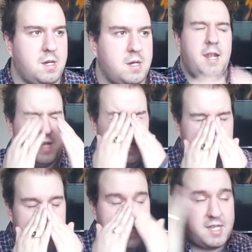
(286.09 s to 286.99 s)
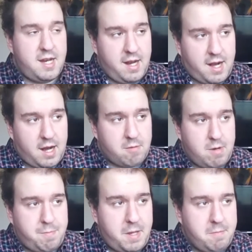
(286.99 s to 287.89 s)
And the last thing I gotta
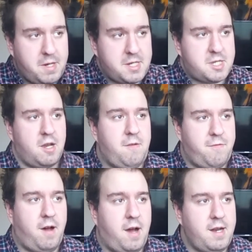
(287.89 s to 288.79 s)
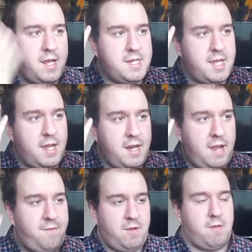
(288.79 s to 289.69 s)
repeat myself on is that
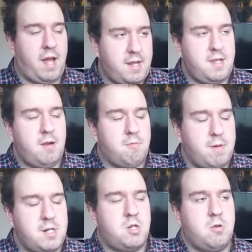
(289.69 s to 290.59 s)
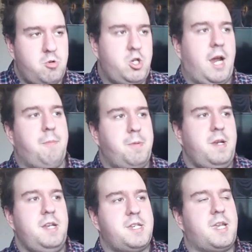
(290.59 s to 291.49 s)
if you like the original
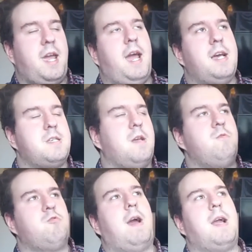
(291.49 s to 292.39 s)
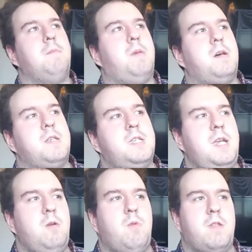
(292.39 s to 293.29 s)
Japanese cast of Dragon Ball
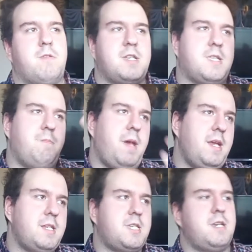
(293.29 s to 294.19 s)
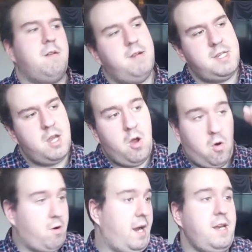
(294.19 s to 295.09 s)
Z, whether it's the main series
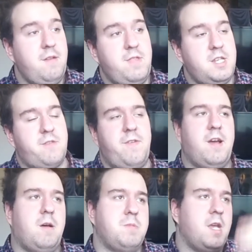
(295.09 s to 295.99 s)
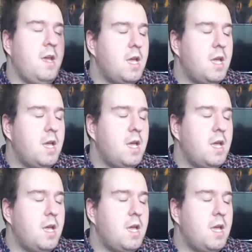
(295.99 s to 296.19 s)
or any of these films,